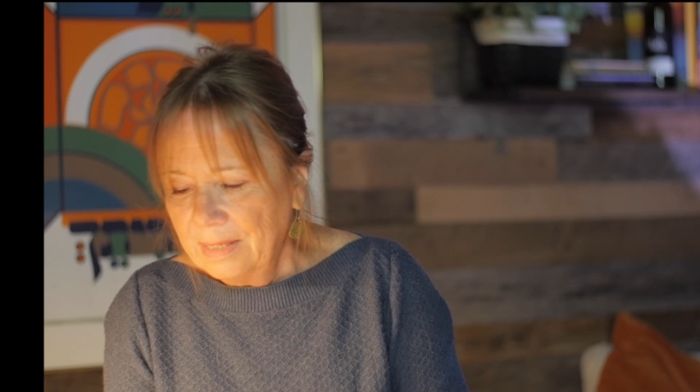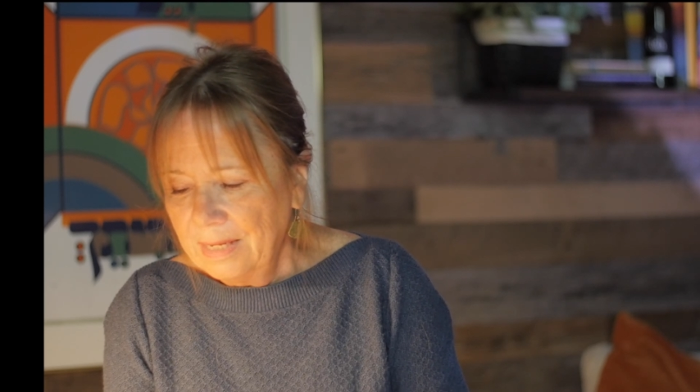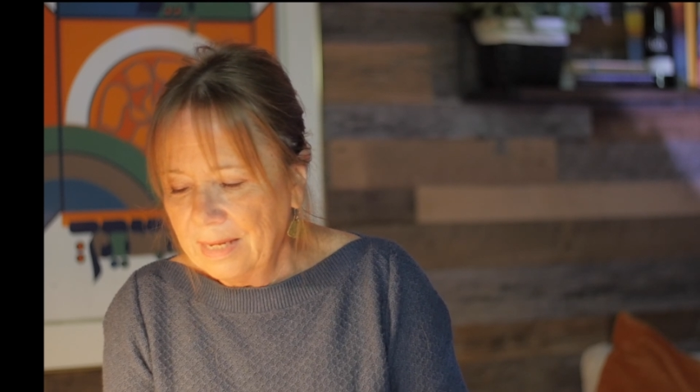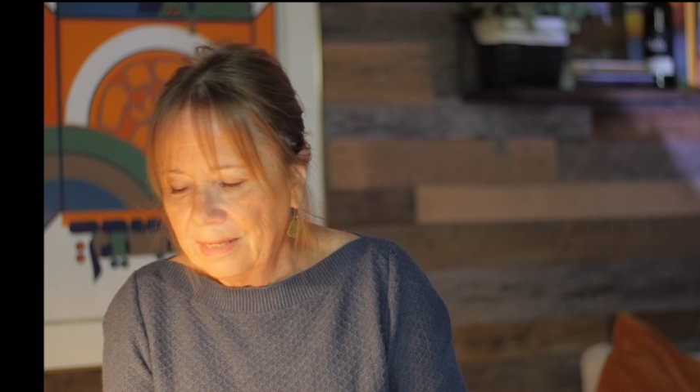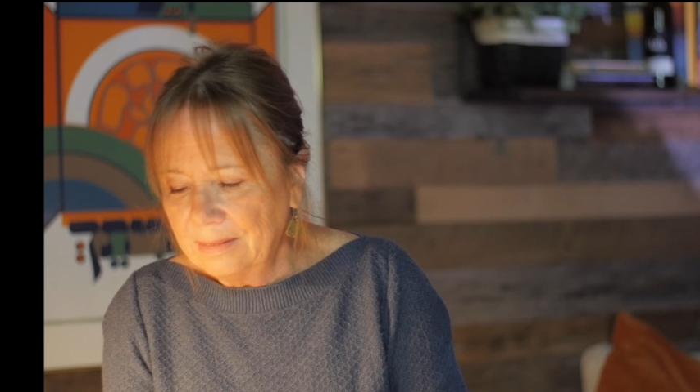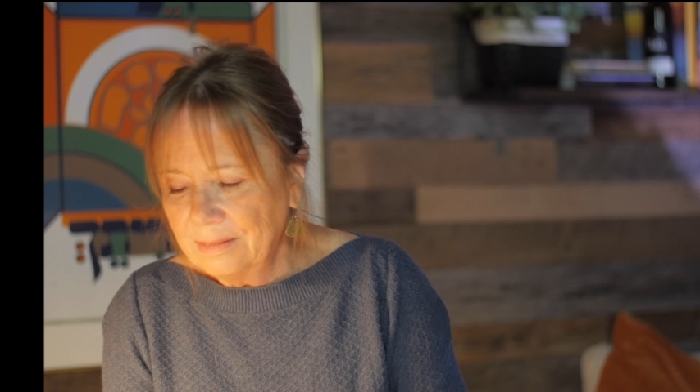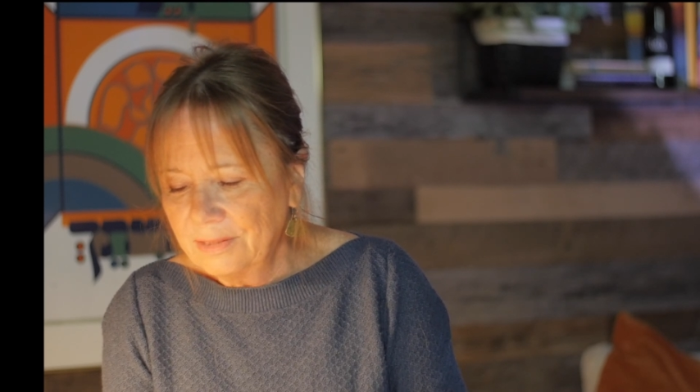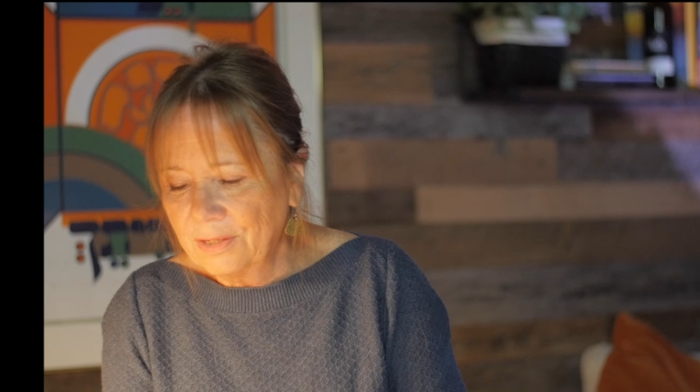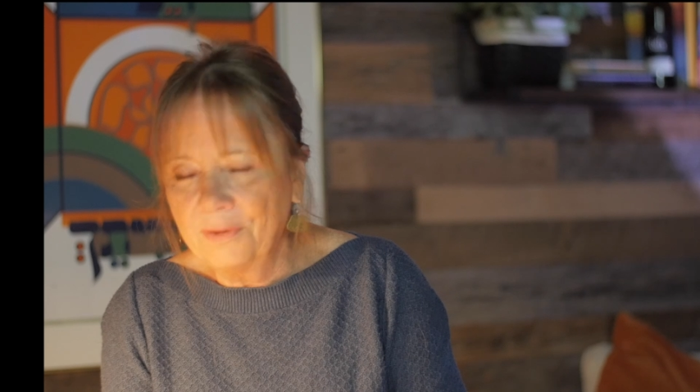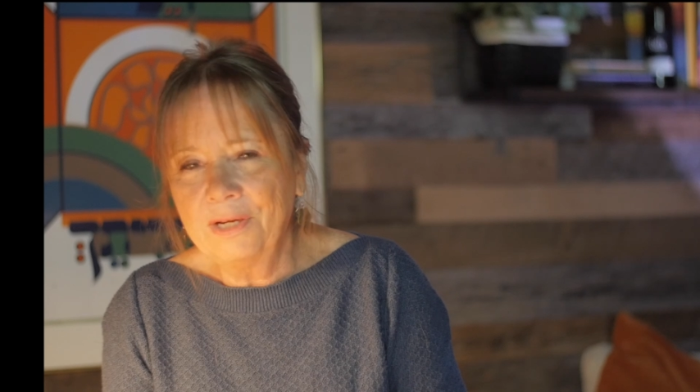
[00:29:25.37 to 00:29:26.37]
And
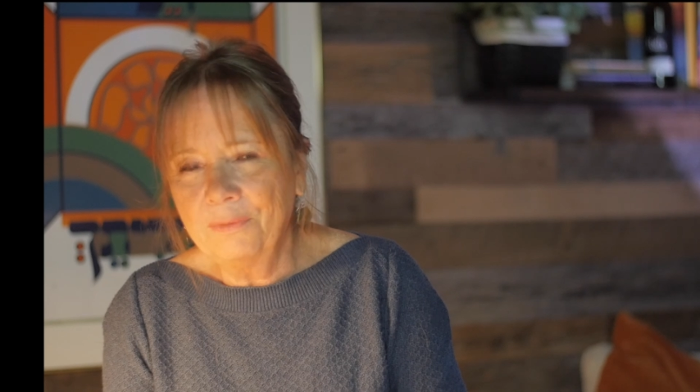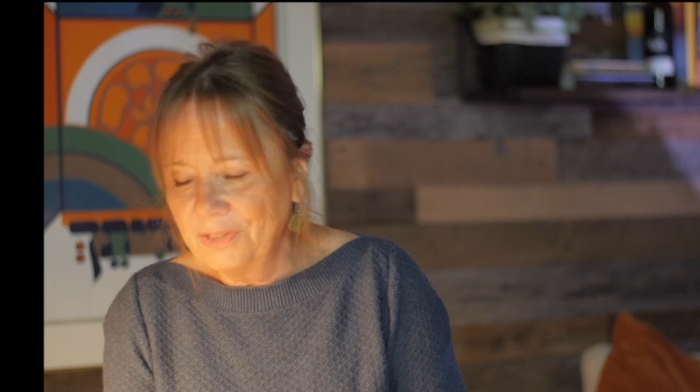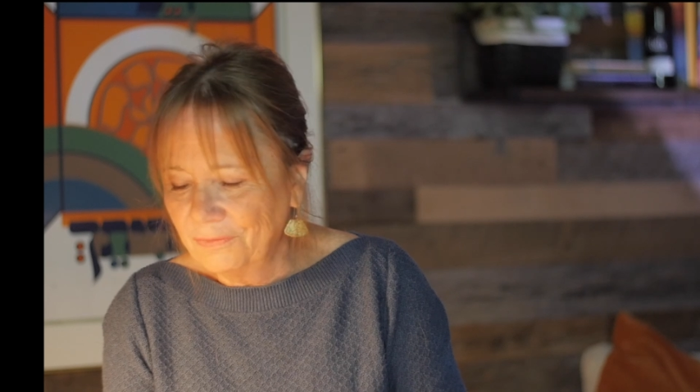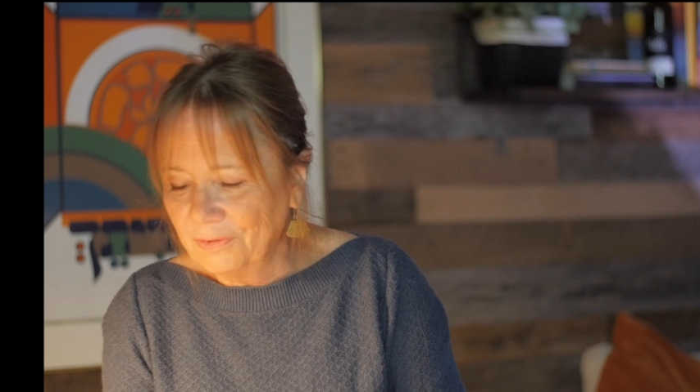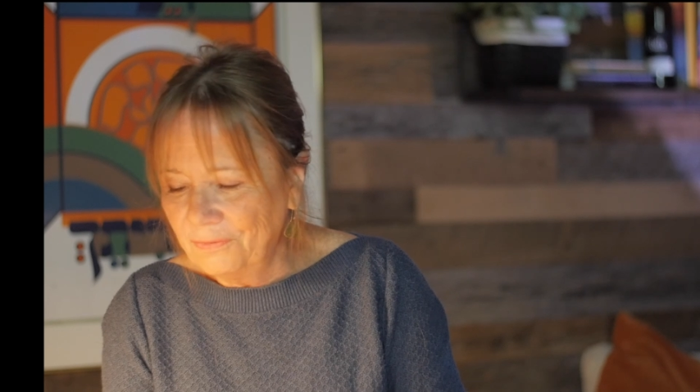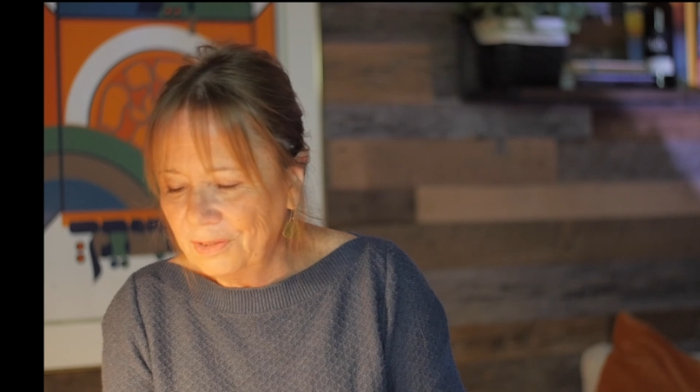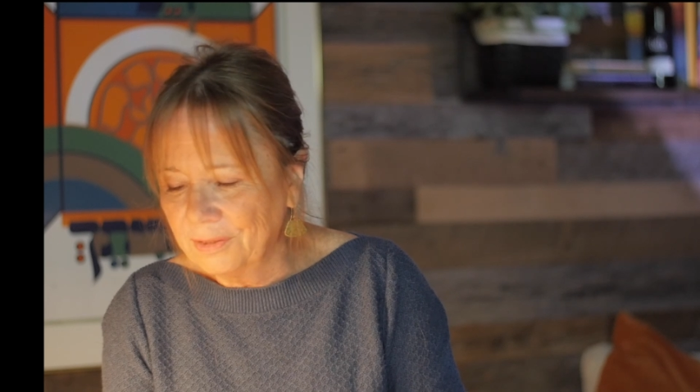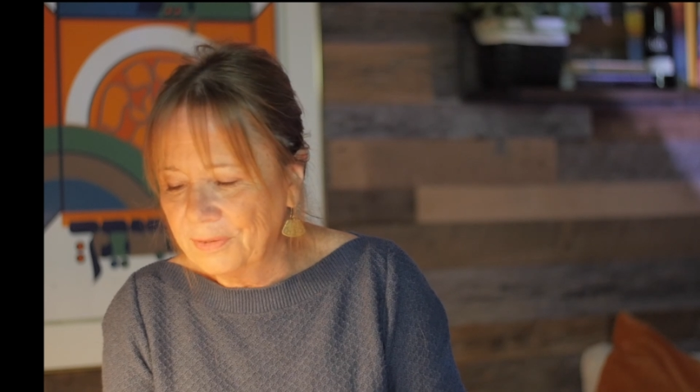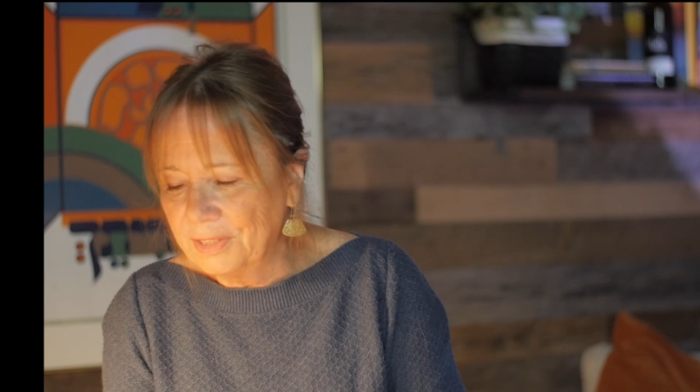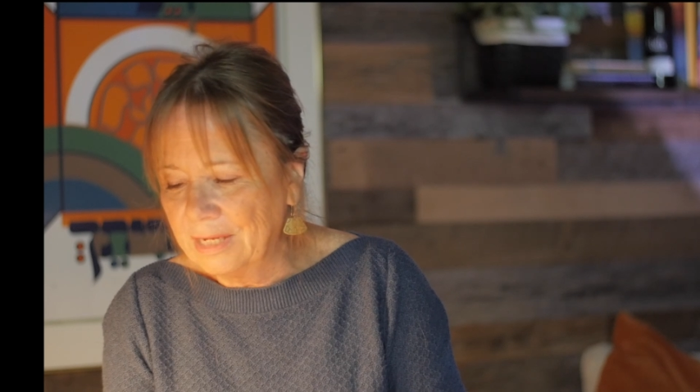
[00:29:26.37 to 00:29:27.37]
so it was
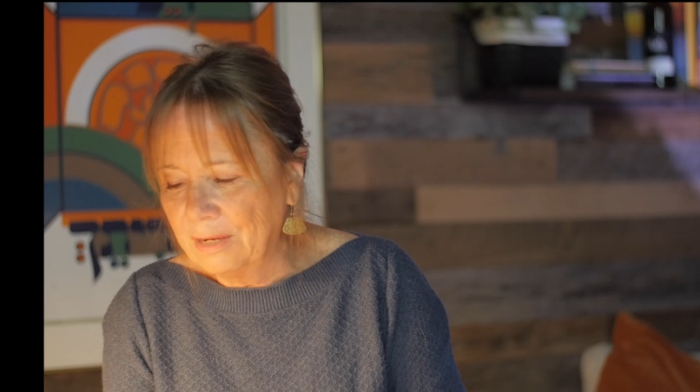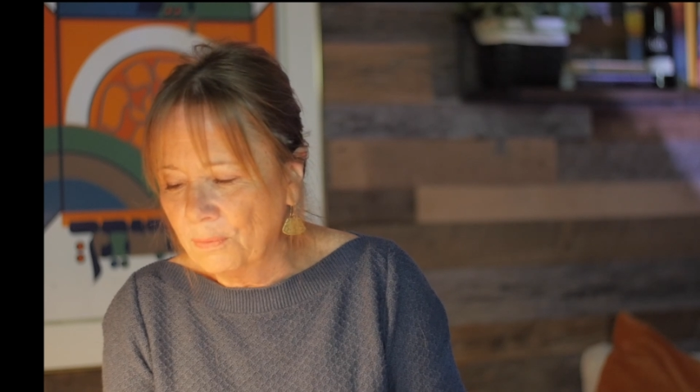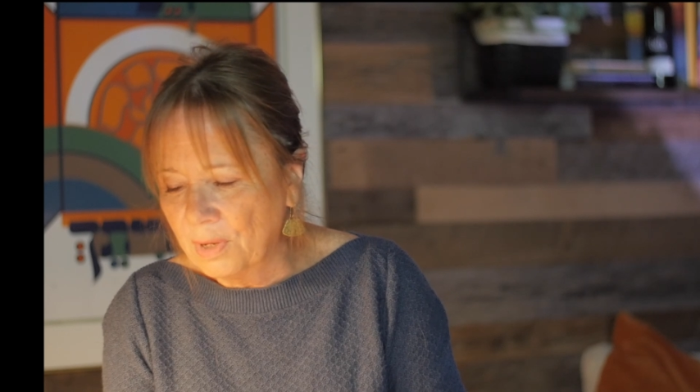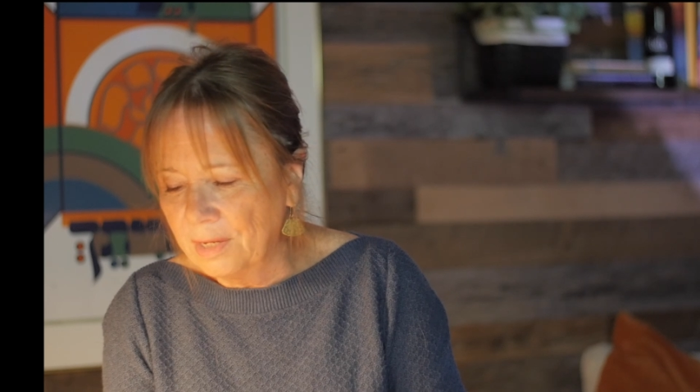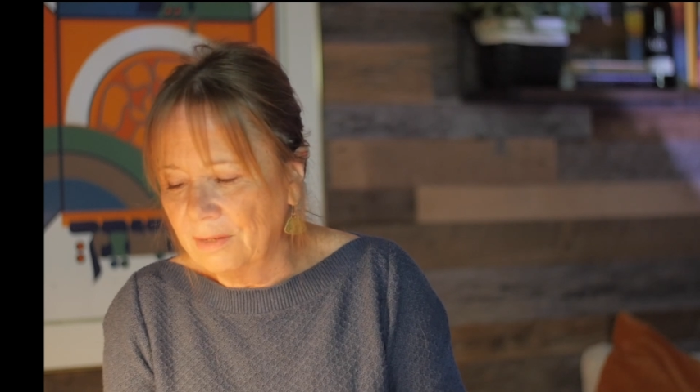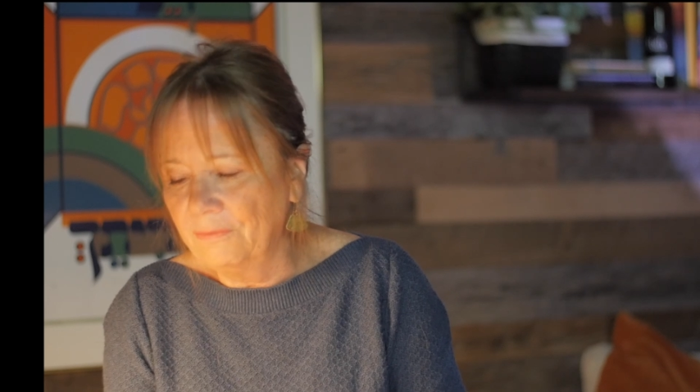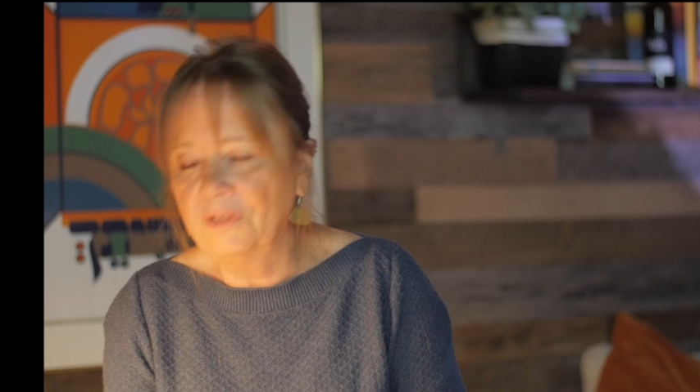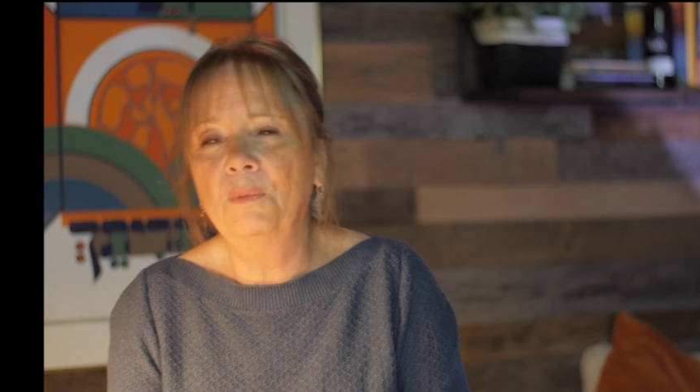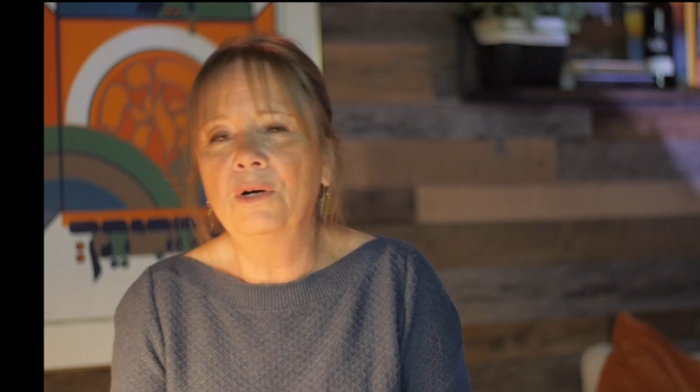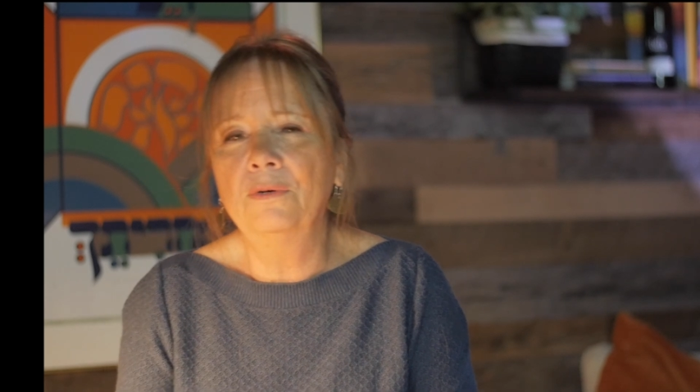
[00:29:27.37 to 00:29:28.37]
fulfilled that not one of
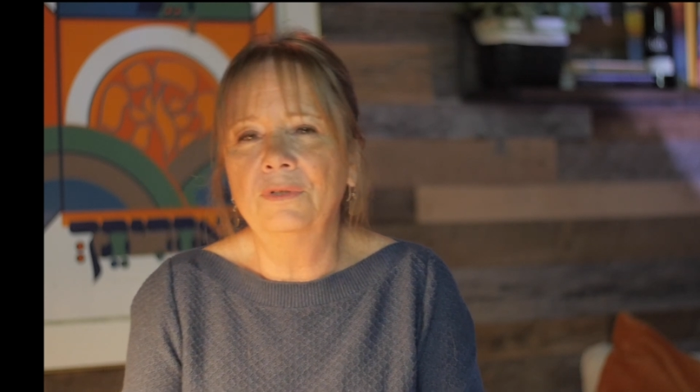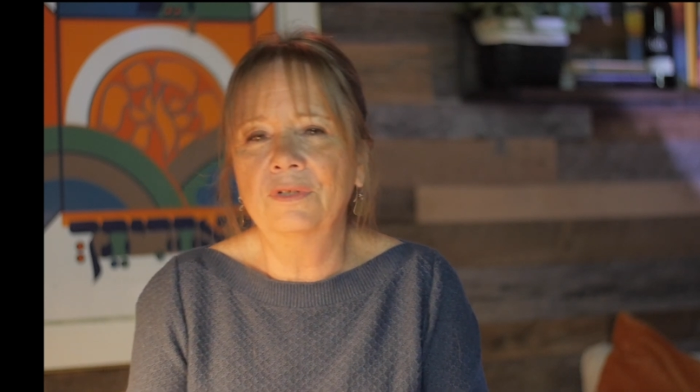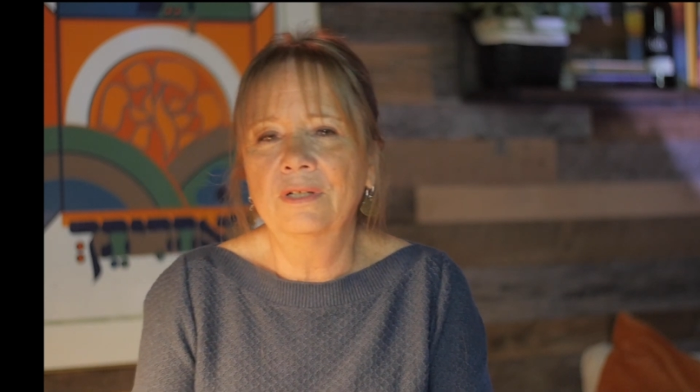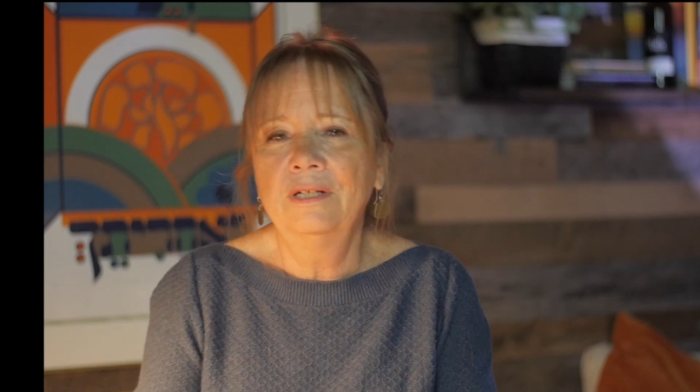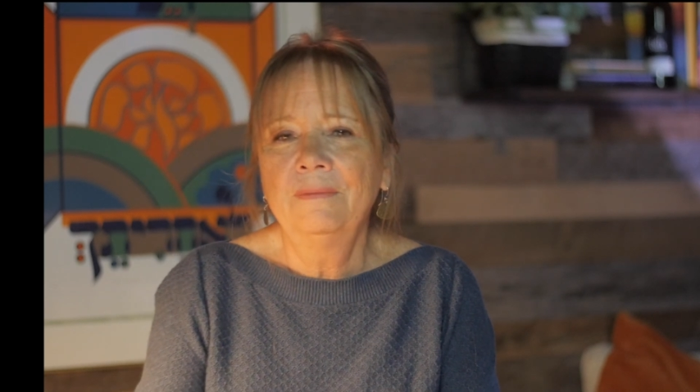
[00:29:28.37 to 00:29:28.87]
his bones